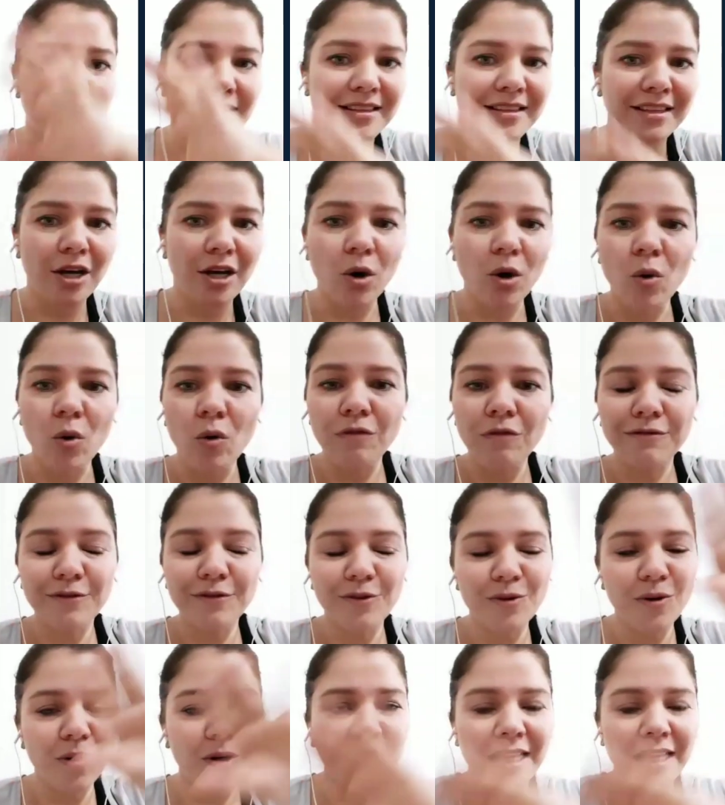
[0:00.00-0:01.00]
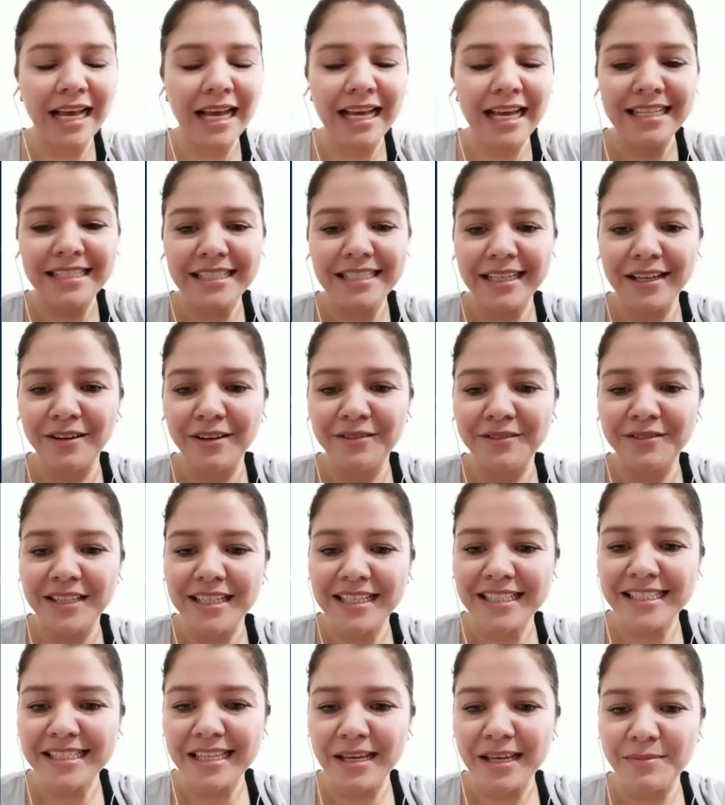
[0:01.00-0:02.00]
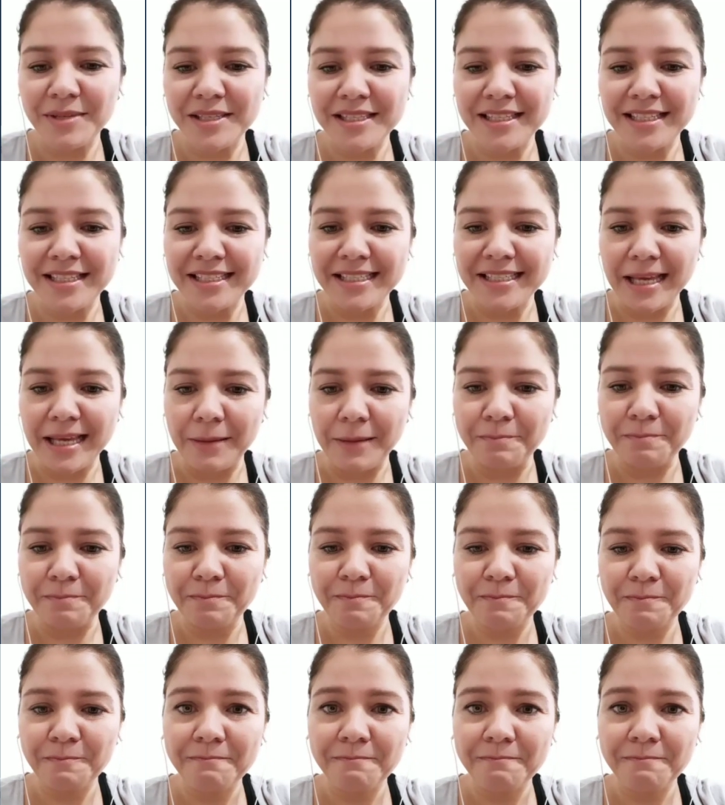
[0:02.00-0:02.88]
the overall idea of the exam is the same.